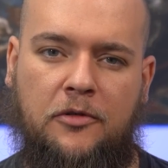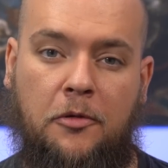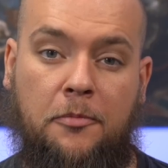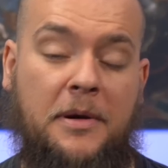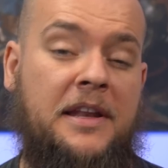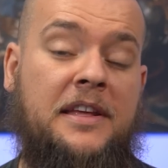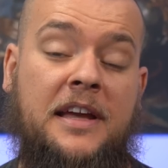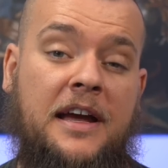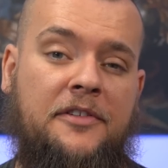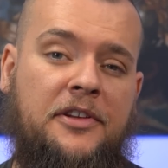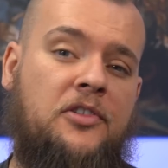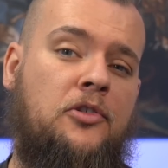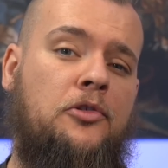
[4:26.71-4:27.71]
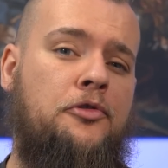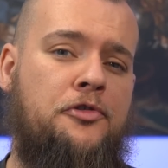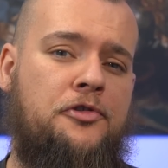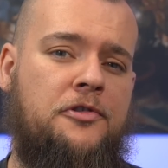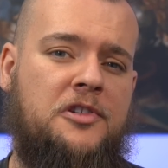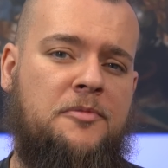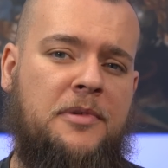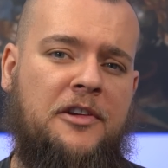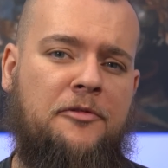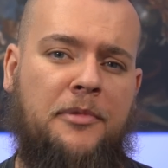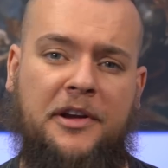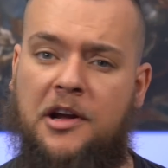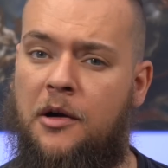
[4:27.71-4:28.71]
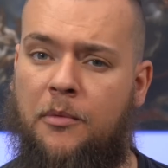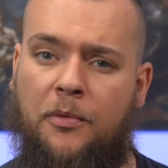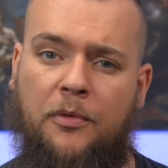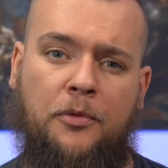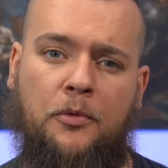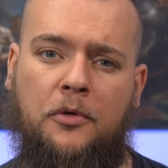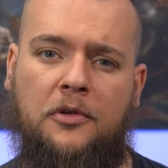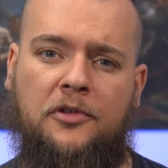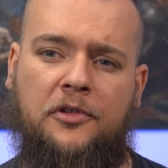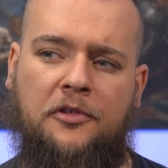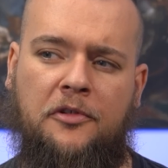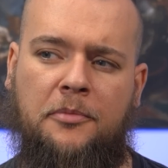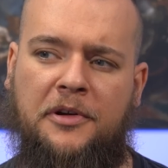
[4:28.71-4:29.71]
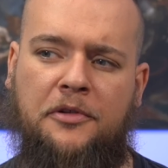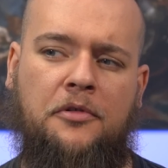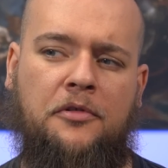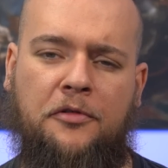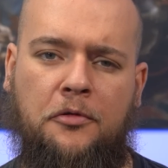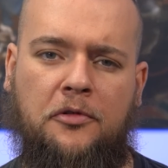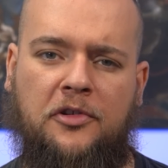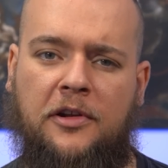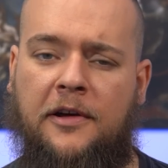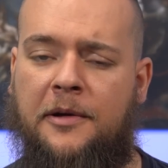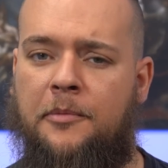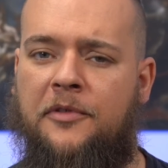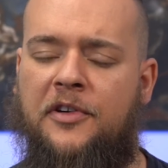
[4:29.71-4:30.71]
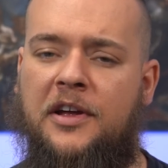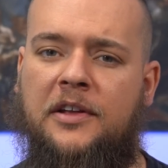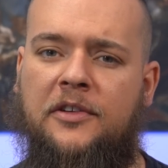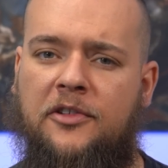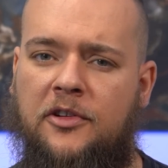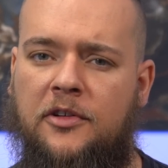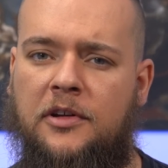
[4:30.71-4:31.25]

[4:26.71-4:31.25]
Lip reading: or better yet, disillusions me of my current thoughts so that my new thoughts align with his.